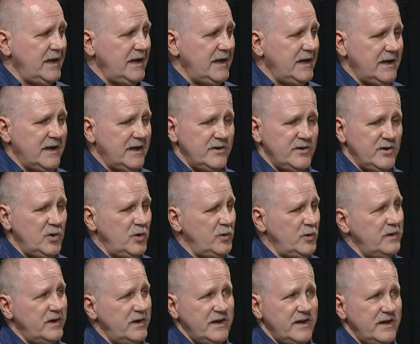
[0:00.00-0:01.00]
And
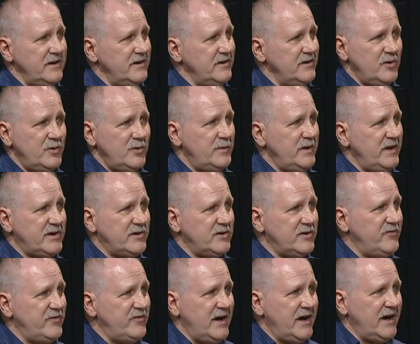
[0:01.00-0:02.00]
nobody
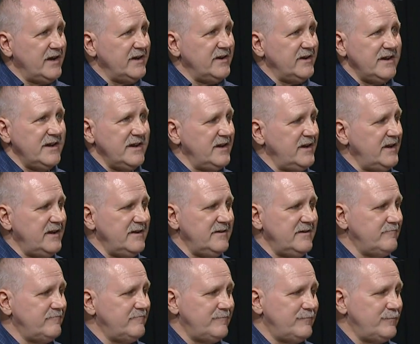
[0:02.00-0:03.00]
could find any
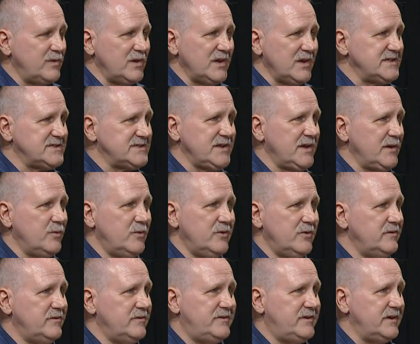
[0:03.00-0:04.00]
place they
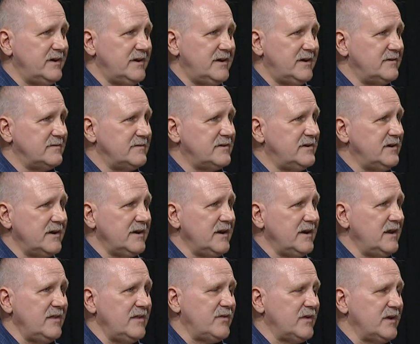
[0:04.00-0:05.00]
would cut
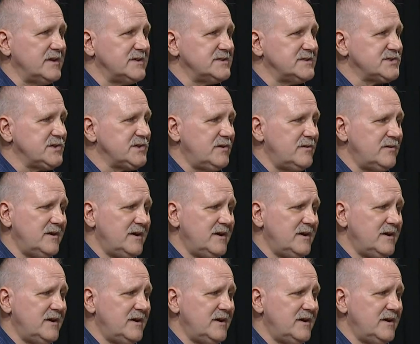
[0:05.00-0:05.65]
anything. So